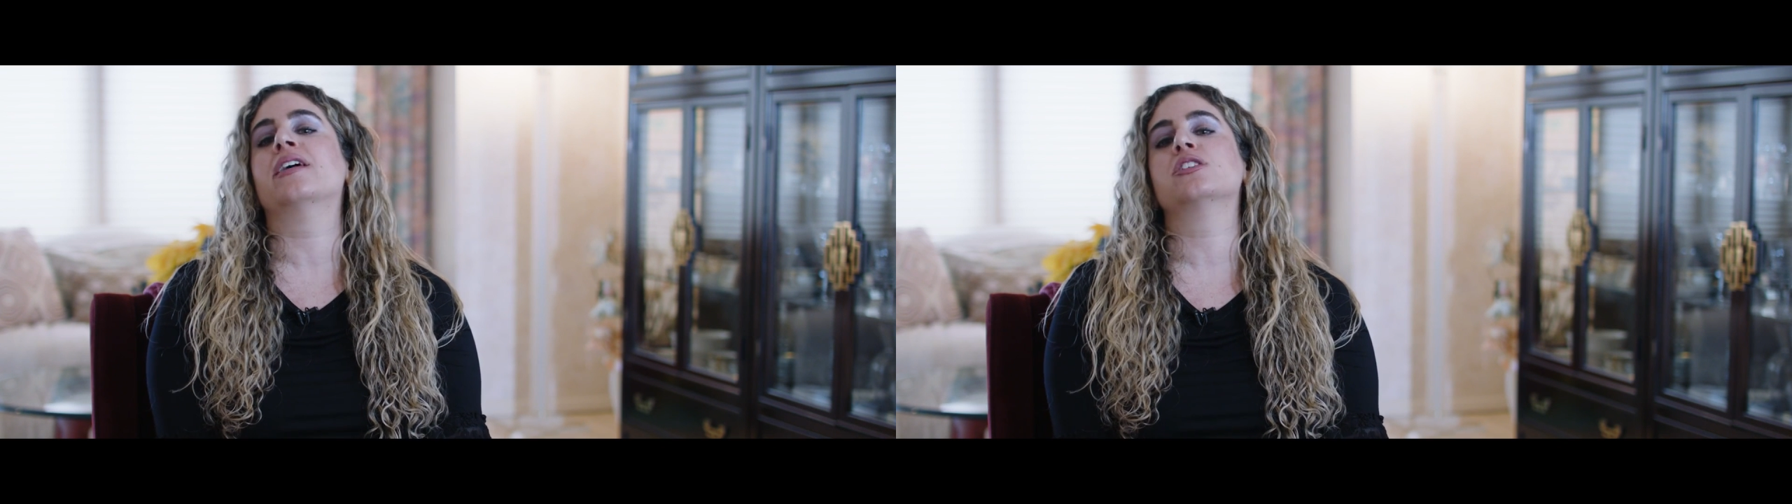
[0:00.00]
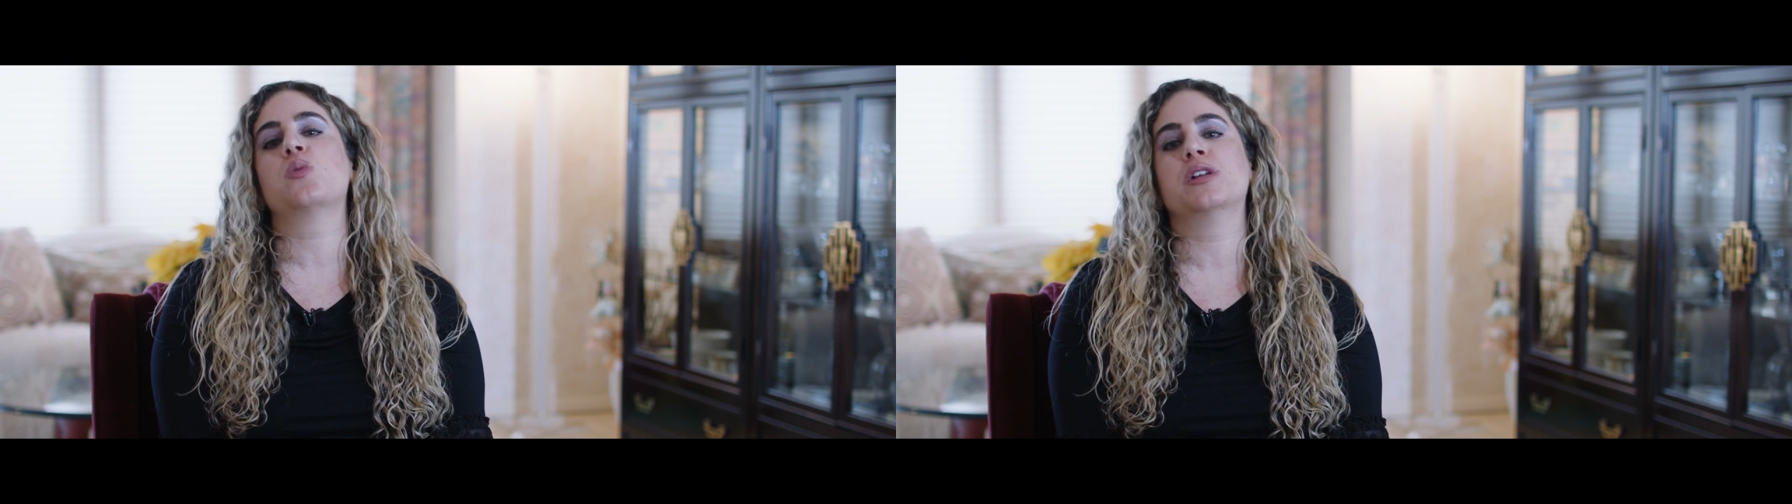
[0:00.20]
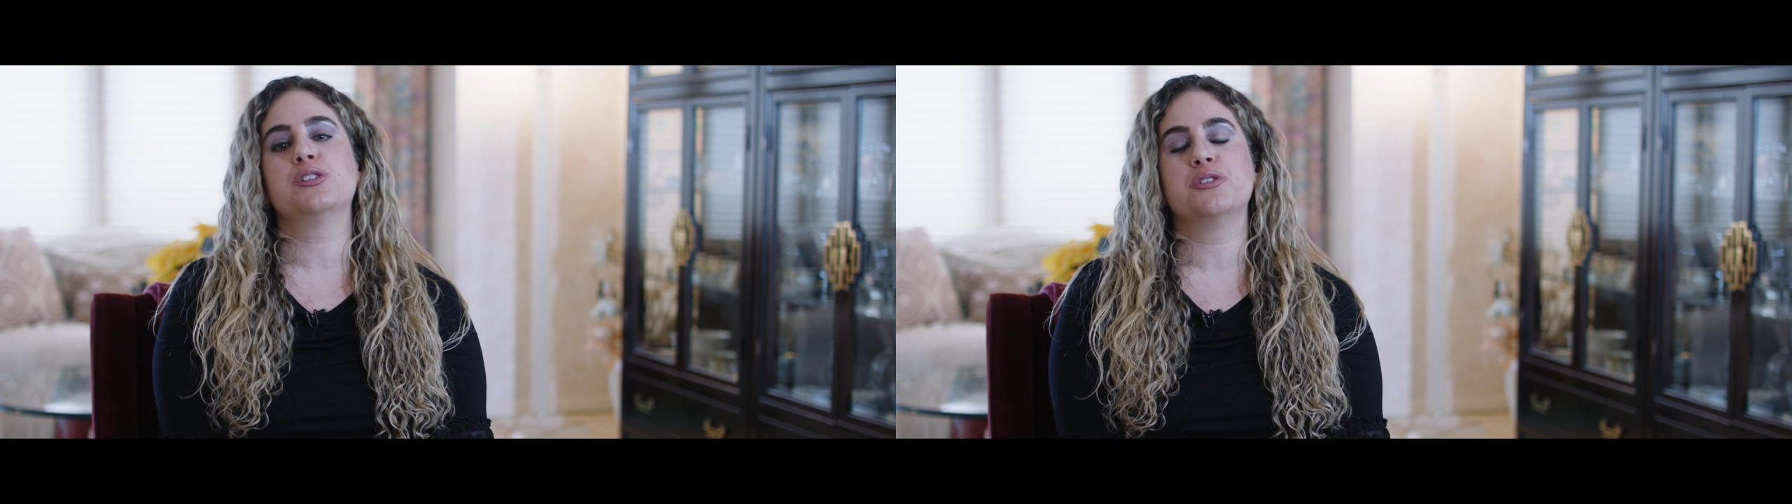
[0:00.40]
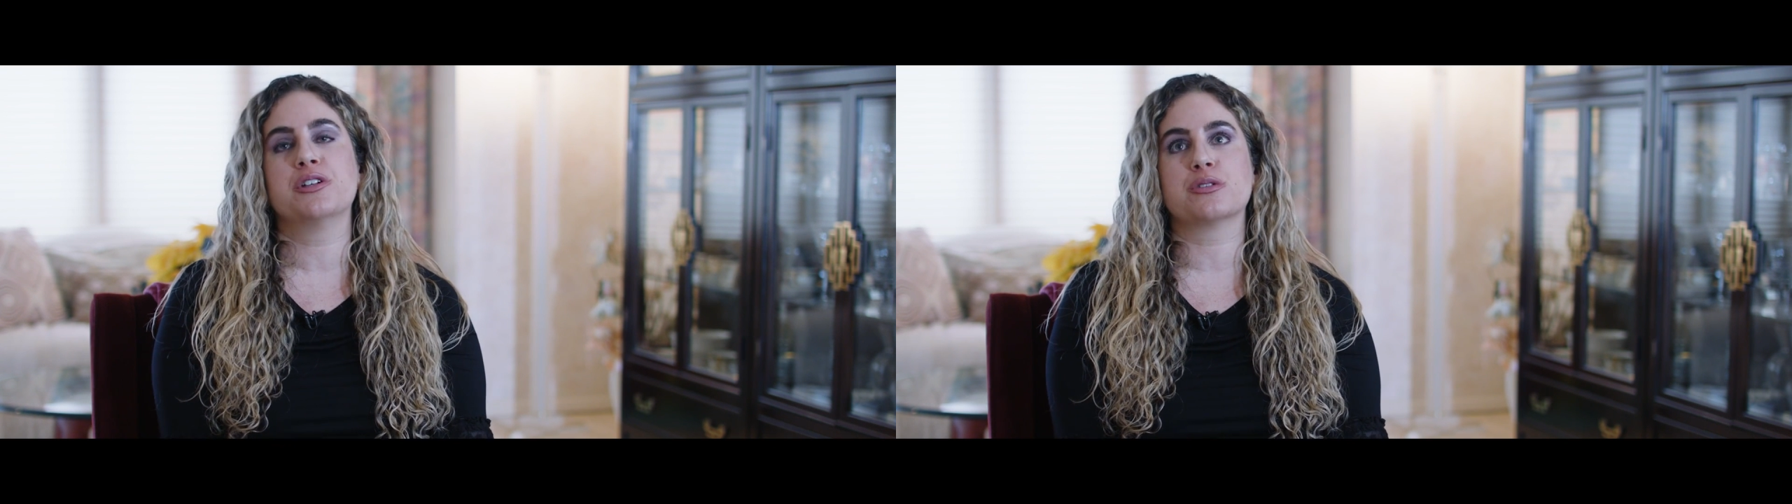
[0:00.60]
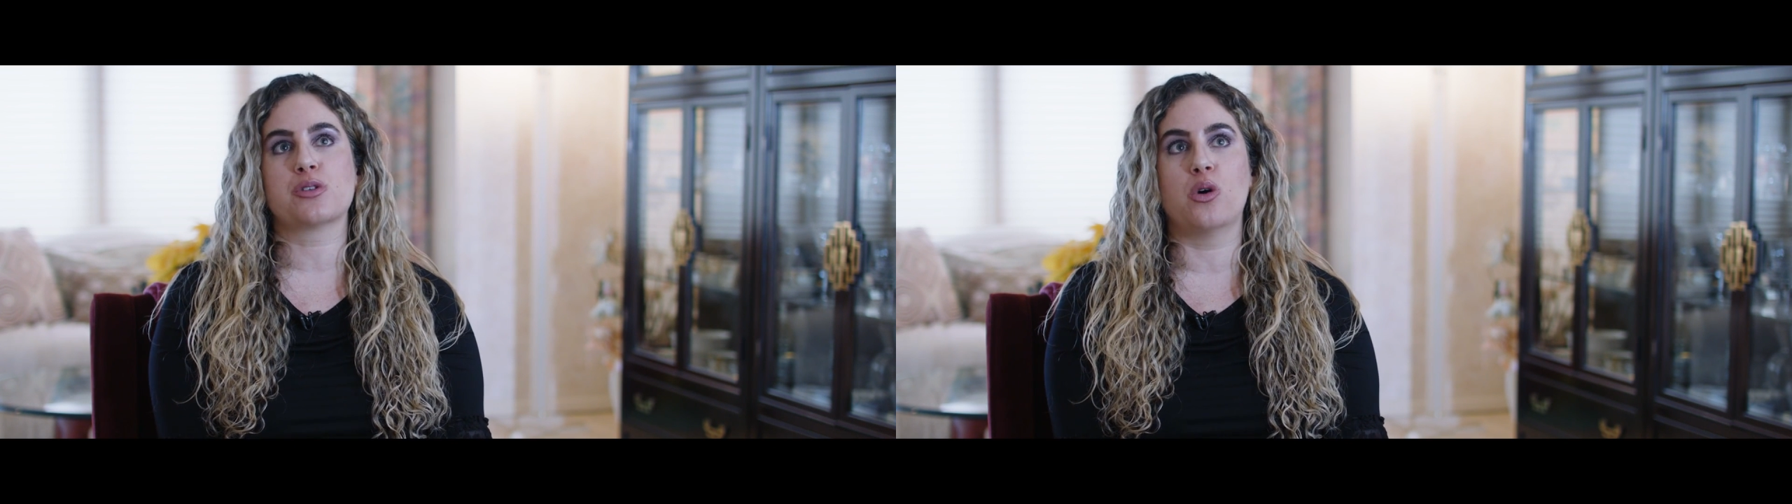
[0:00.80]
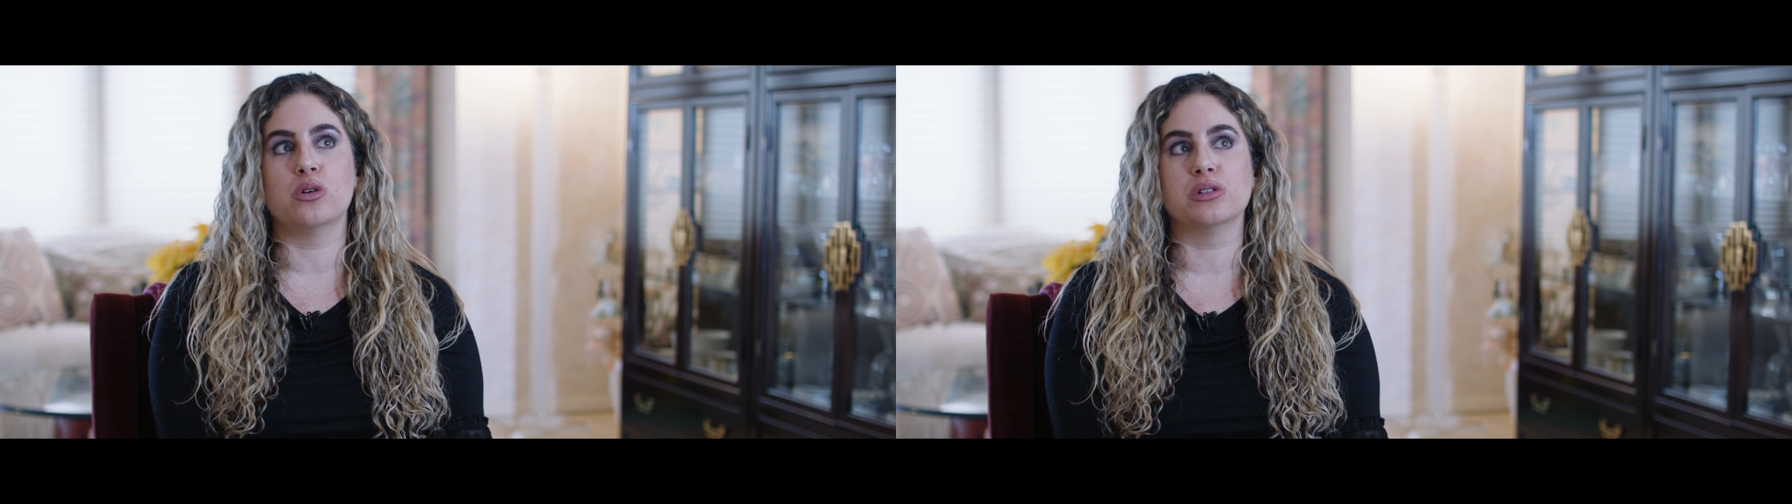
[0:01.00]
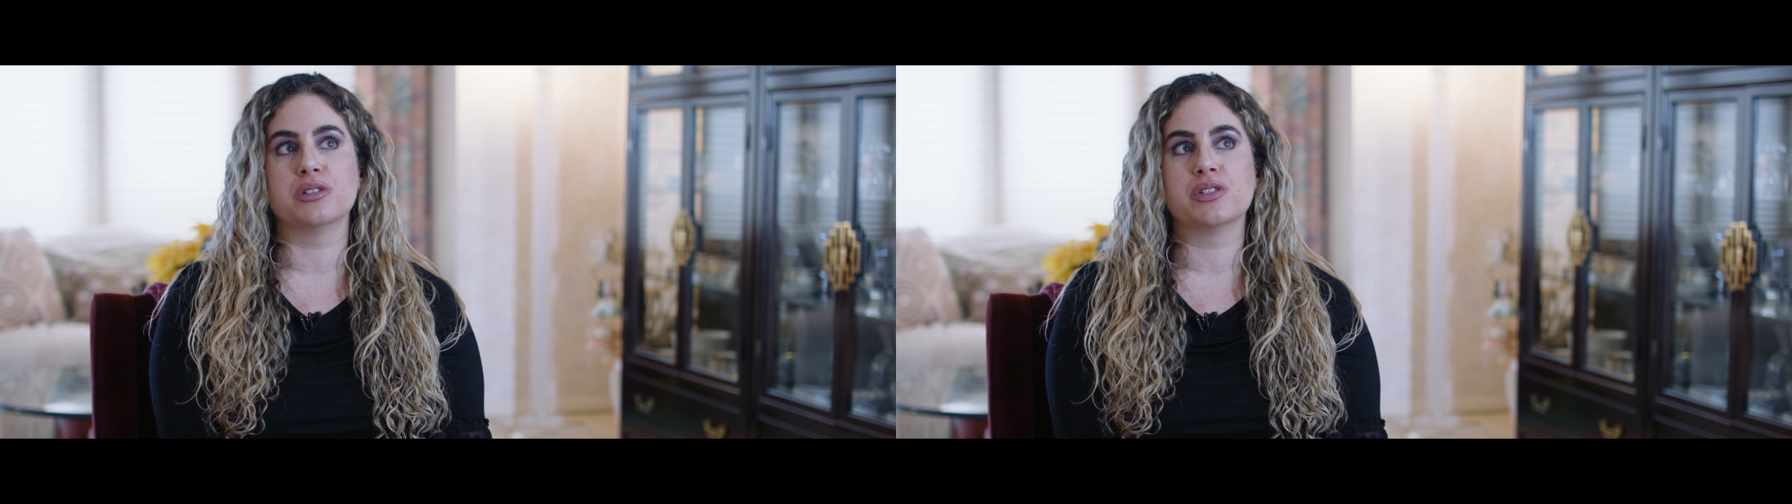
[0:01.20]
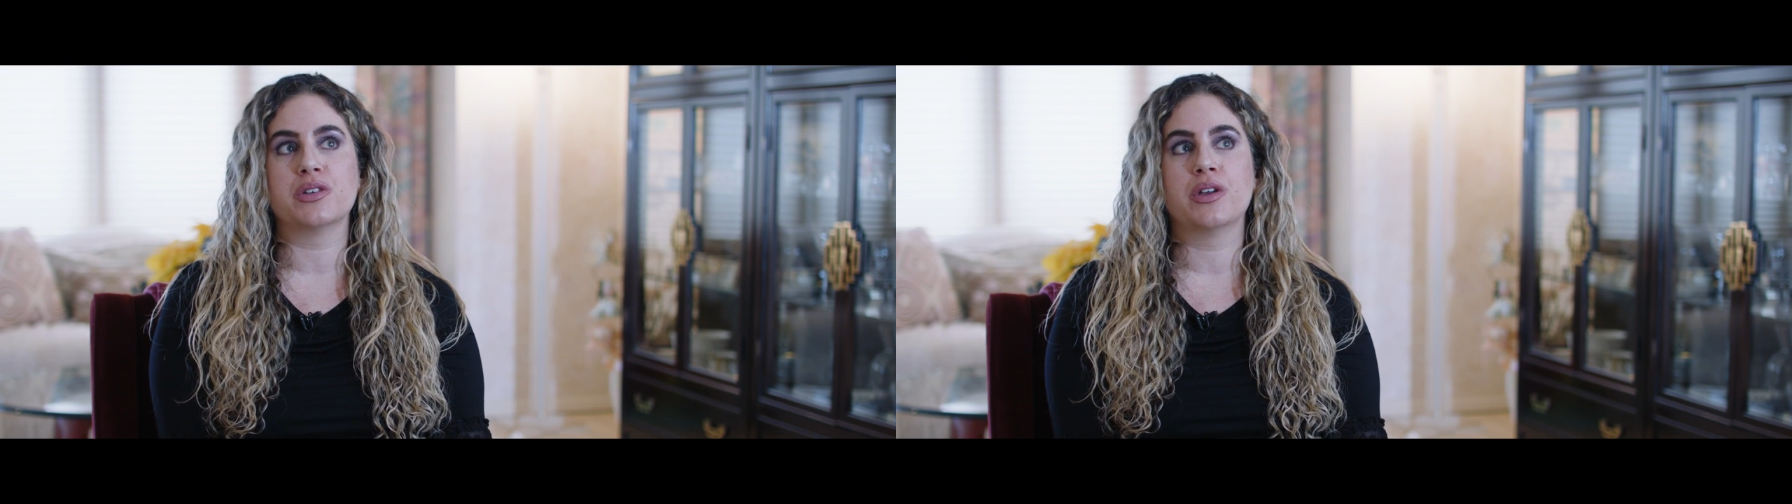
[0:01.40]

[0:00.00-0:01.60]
at 22 years old,